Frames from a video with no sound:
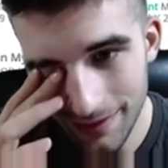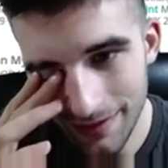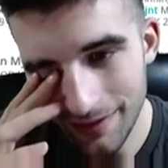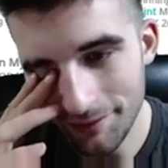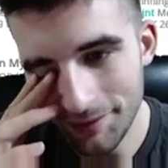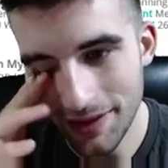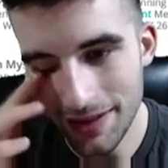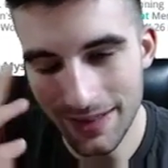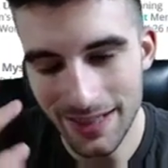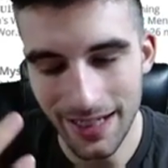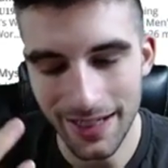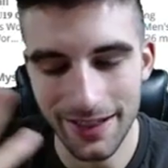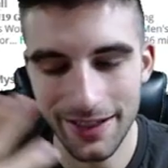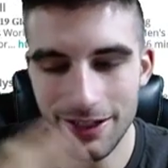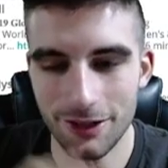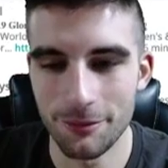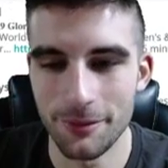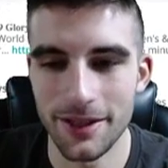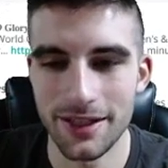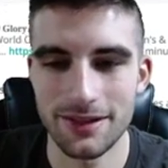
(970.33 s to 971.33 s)
I mean, he's kind of
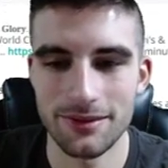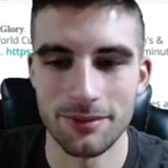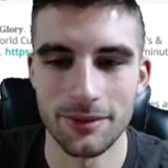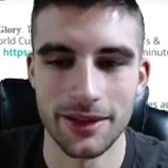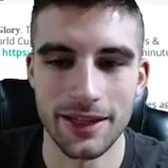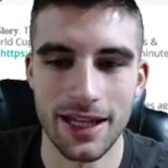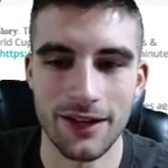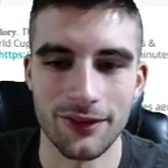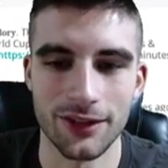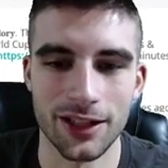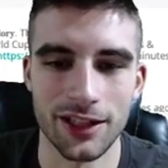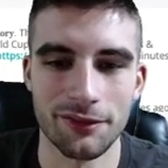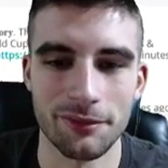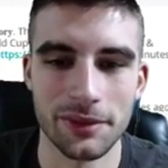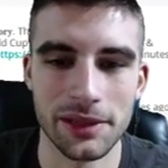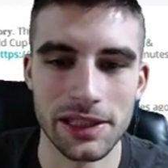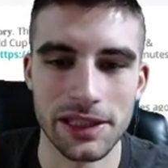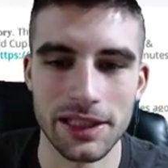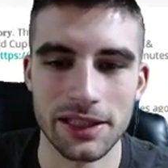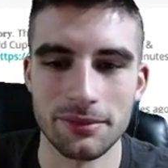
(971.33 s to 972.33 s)
hit or miss with Kevin Love
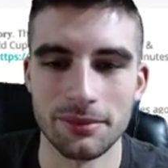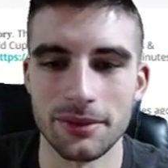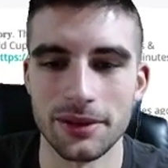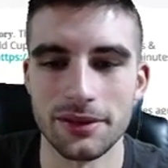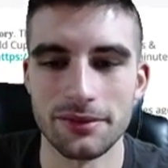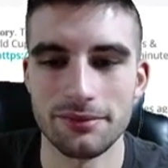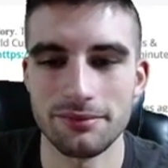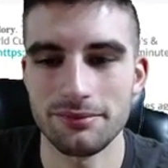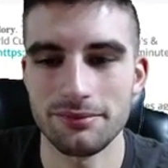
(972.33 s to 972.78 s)
being in, but